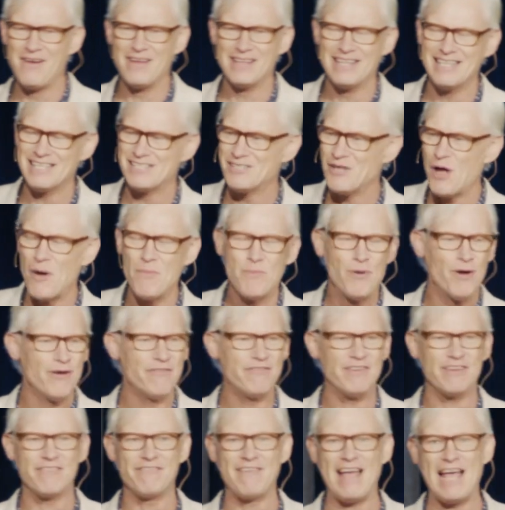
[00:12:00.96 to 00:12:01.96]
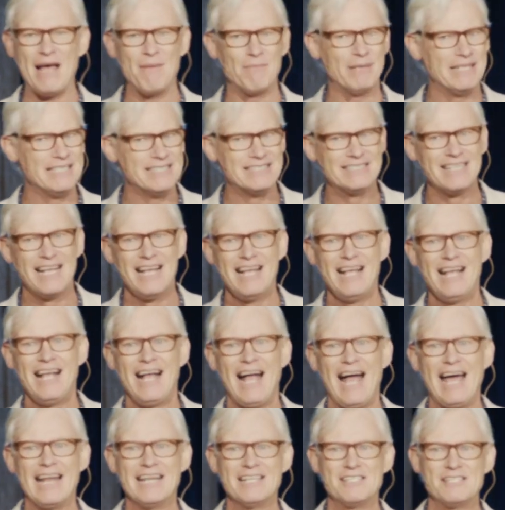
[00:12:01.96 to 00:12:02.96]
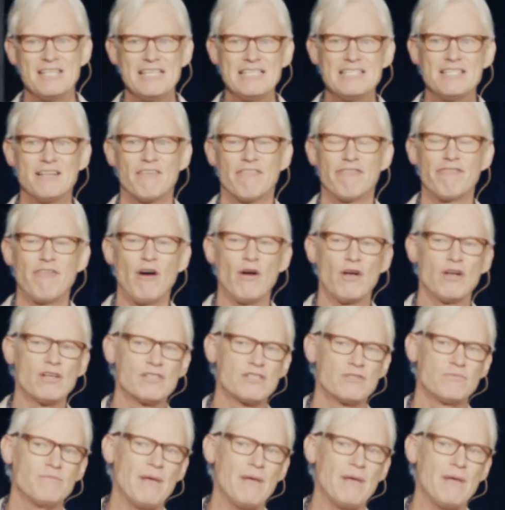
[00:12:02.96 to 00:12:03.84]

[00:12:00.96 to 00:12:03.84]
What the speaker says: There's no perfect families, and it's easy to focus